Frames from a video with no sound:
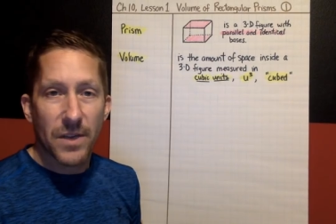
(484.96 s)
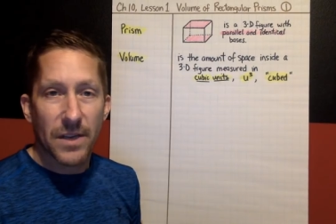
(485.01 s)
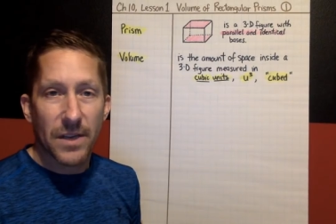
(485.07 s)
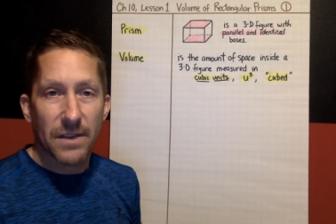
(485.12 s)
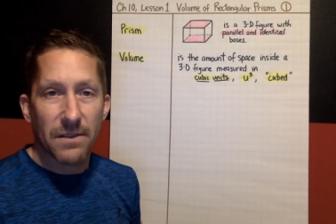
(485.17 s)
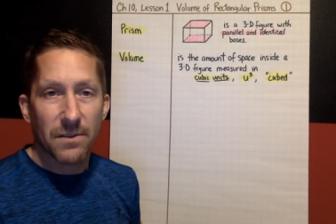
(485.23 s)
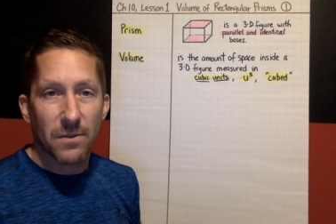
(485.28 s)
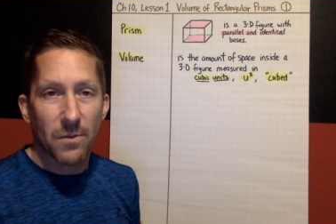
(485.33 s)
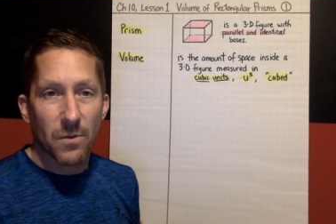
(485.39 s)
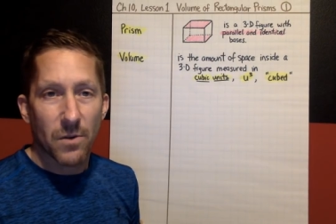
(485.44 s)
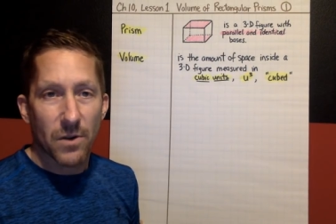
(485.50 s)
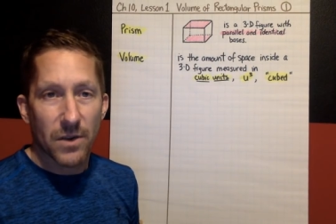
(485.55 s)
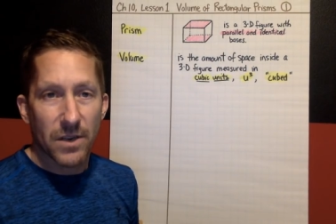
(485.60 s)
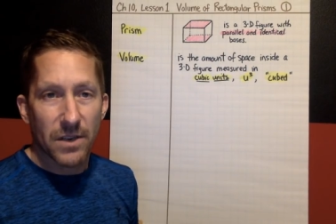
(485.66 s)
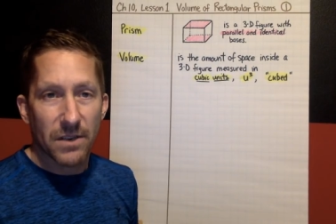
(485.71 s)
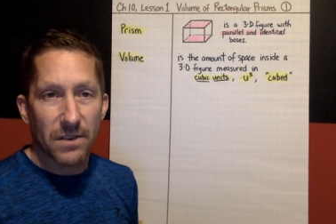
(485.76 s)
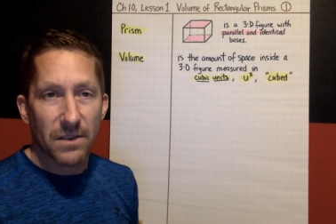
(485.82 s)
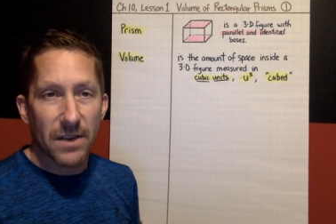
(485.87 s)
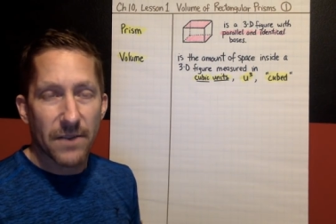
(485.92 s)
this or
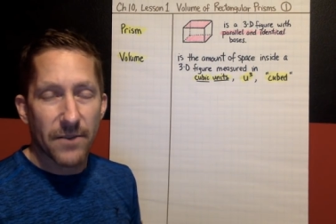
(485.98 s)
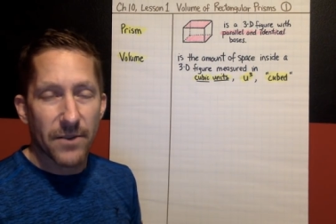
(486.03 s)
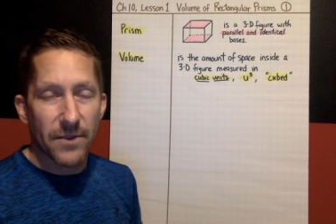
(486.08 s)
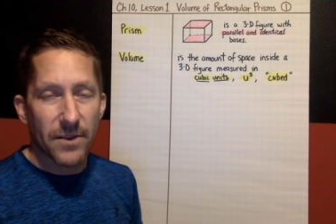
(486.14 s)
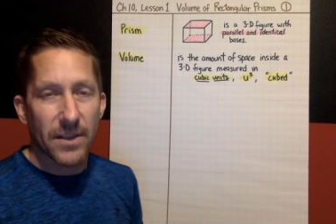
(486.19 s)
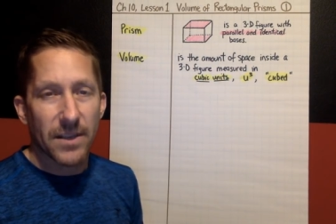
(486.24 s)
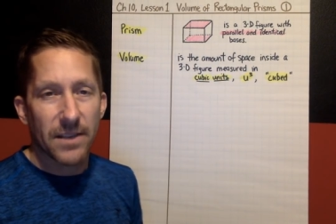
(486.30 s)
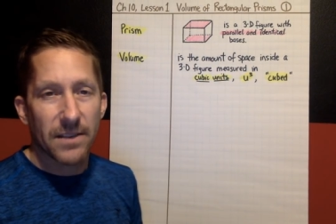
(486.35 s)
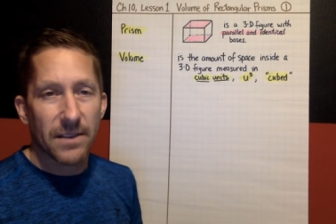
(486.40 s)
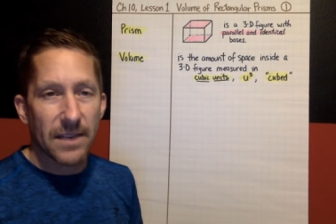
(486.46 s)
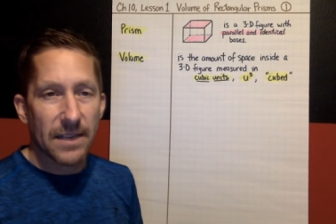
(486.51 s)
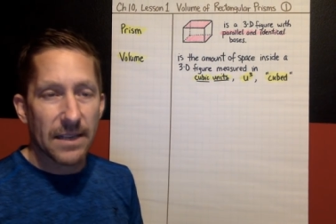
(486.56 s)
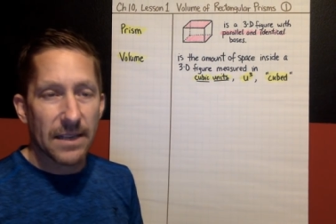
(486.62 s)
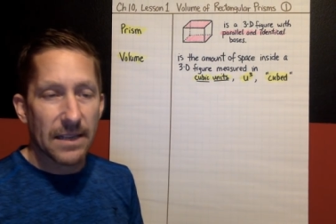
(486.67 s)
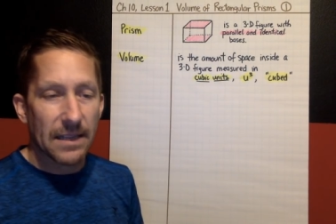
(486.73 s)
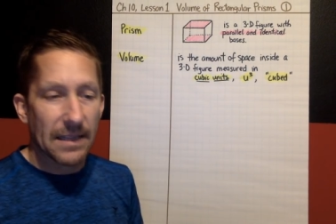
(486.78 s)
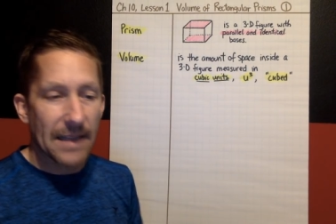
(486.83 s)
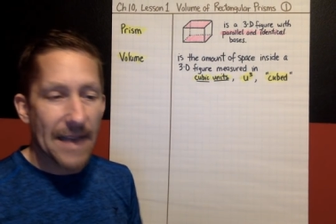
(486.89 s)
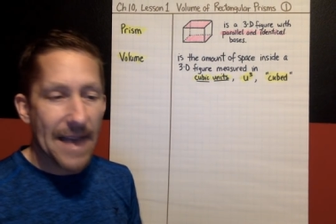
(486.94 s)
discovered this in
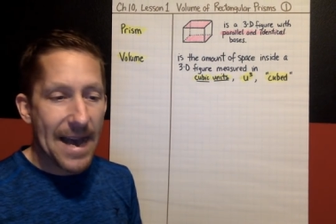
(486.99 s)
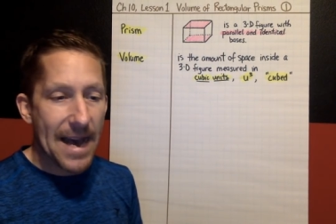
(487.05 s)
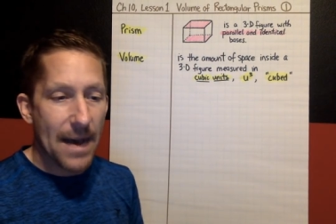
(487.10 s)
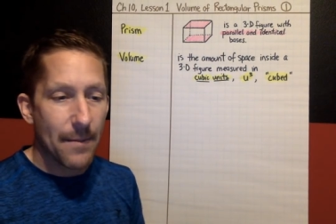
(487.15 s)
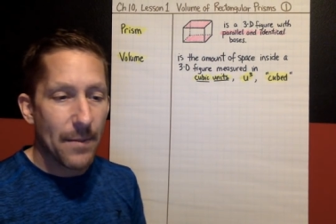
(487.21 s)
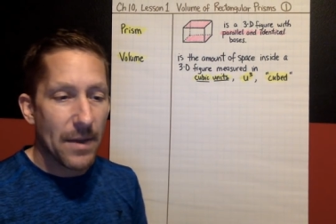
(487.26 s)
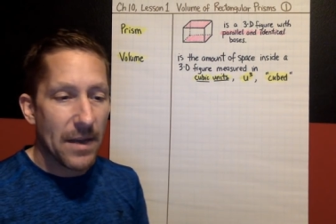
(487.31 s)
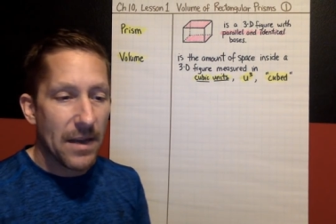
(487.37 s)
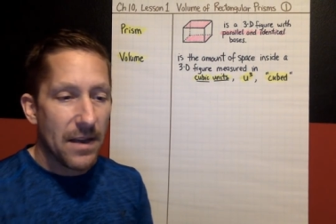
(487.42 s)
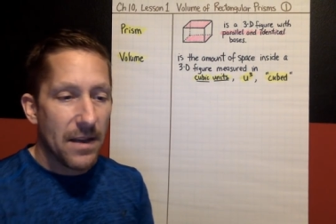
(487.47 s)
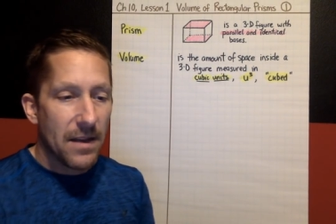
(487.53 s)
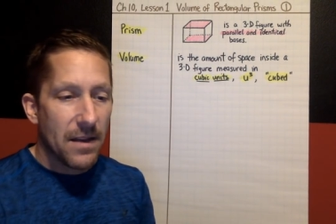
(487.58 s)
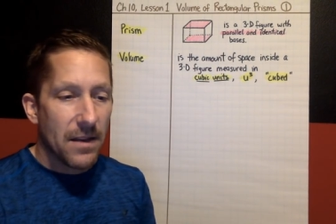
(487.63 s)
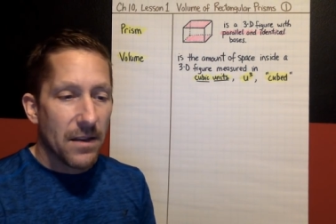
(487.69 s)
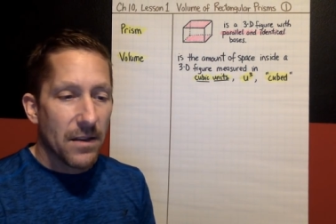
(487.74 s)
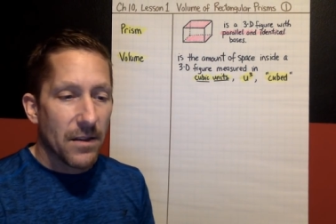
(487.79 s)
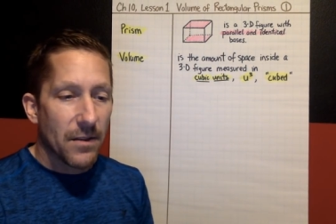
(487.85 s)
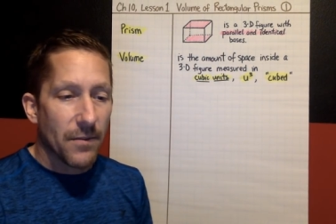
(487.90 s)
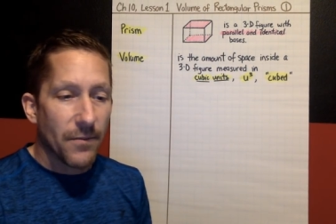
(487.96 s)
the lab,
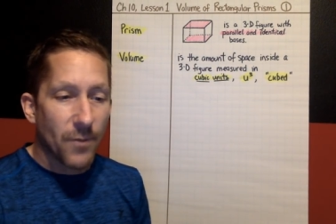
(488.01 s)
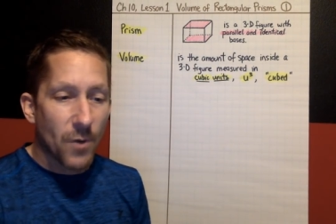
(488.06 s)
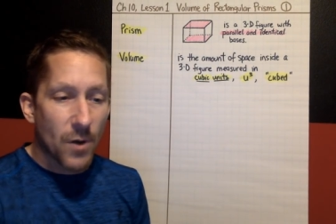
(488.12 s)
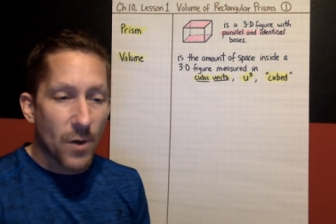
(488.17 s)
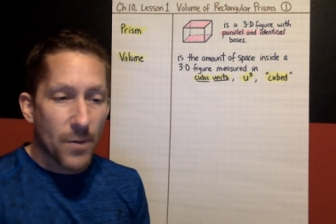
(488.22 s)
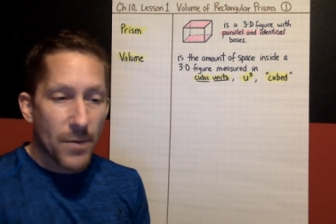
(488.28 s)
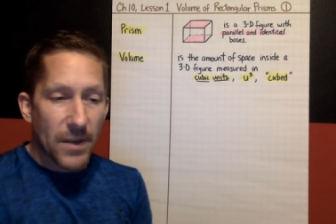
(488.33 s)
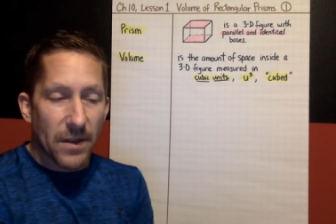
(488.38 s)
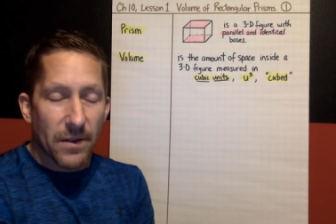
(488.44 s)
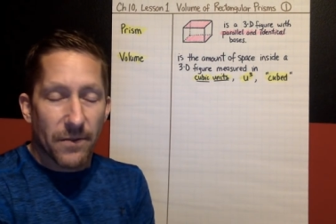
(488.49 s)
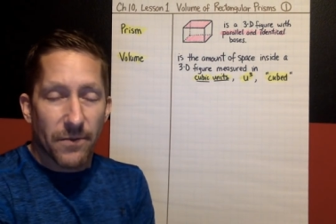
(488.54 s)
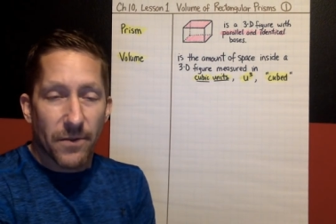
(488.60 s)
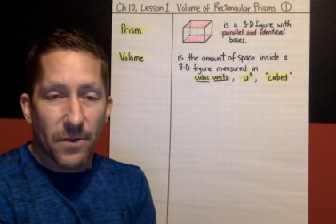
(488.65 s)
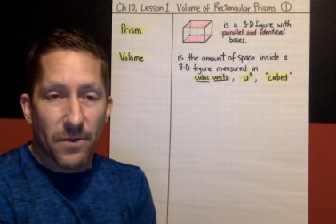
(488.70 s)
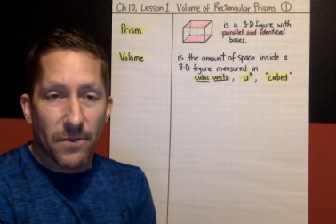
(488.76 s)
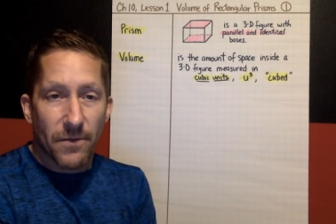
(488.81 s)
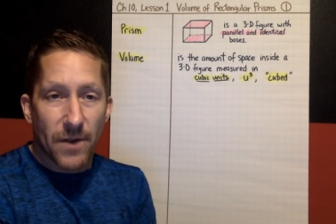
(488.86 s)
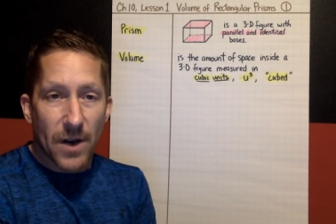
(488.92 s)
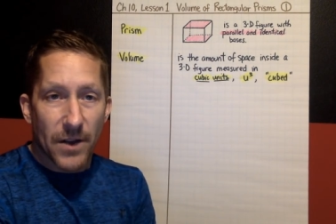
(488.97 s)
the formula
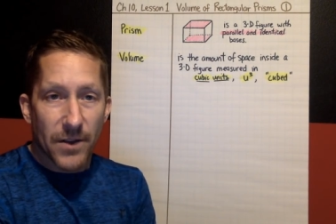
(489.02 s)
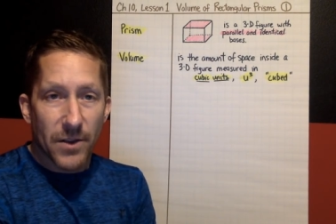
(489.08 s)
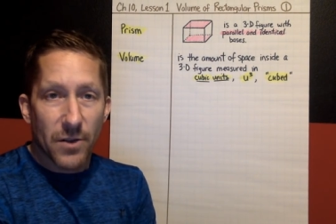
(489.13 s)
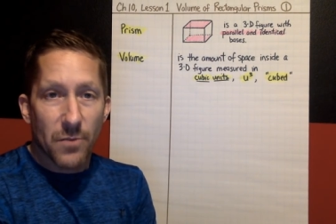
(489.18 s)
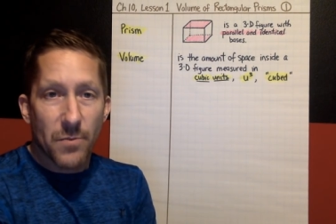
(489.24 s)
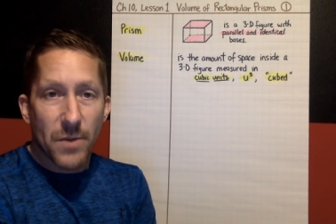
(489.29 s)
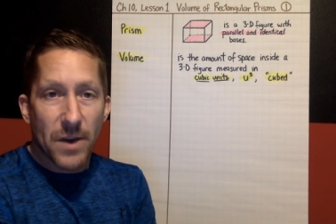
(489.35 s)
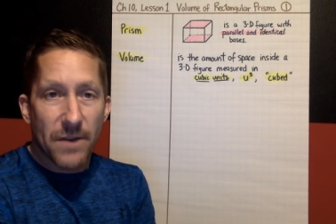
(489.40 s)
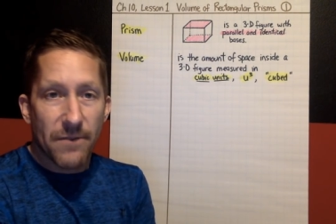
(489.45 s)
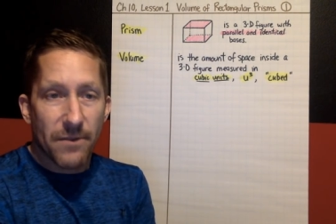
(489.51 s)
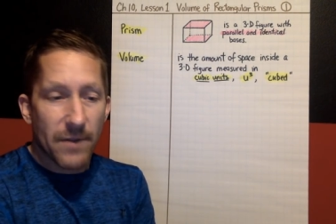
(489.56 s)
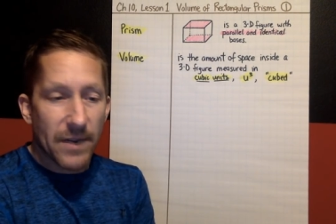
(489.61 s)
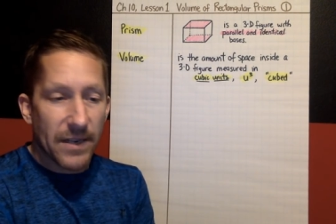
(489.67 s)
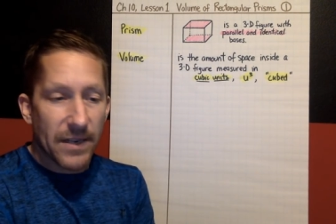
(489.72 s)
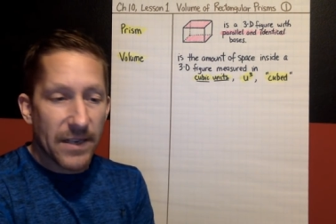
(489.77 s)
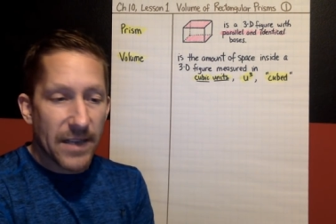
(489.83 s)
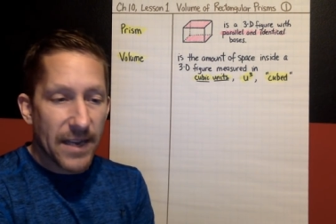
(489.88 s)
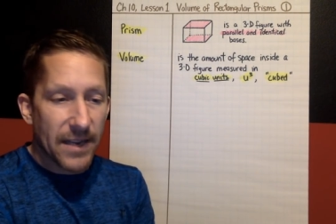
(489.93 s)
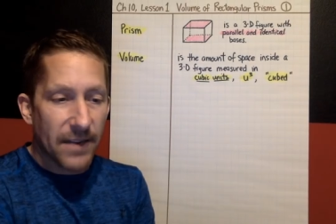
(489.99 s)
for volume of a
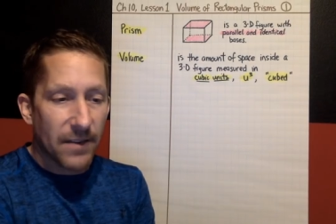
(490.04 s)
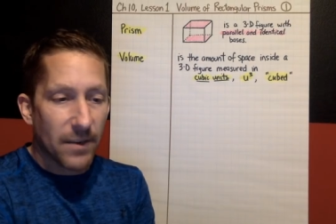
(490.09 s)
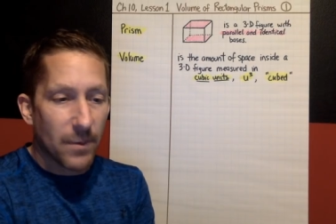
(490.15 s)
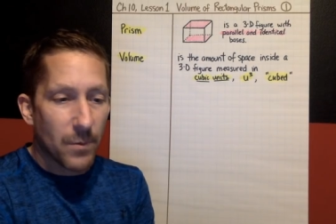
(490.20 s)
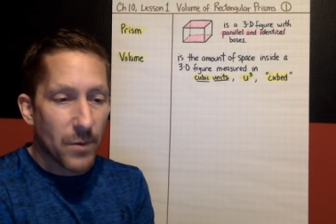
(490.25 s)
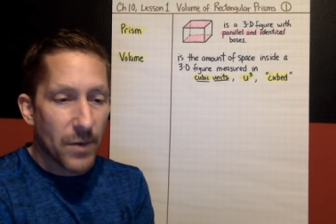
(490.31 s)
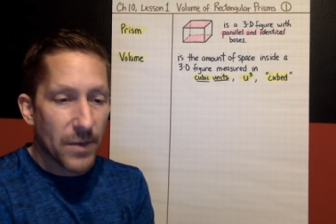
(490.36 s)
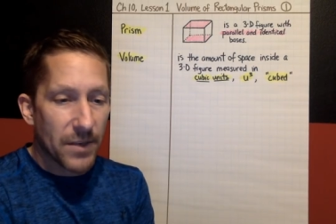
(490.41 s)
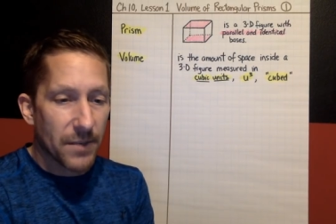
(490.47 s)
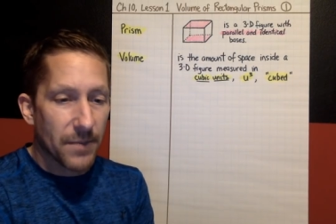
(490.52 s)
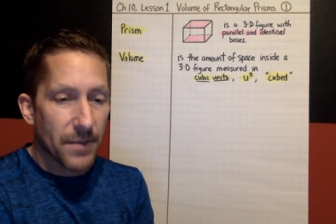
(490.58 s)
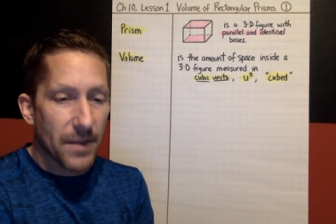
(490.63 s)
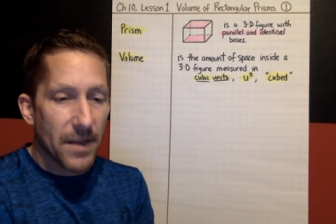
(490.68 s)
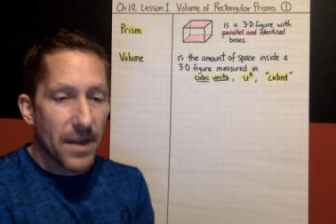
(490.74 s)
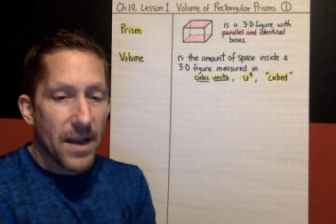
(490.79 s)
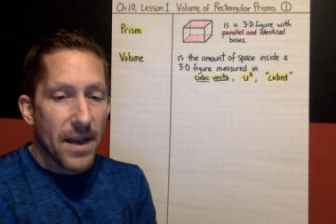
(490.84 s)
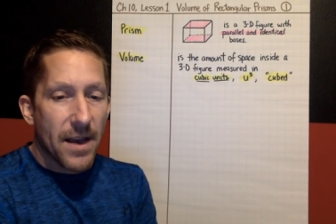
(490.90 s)
rectangular prism.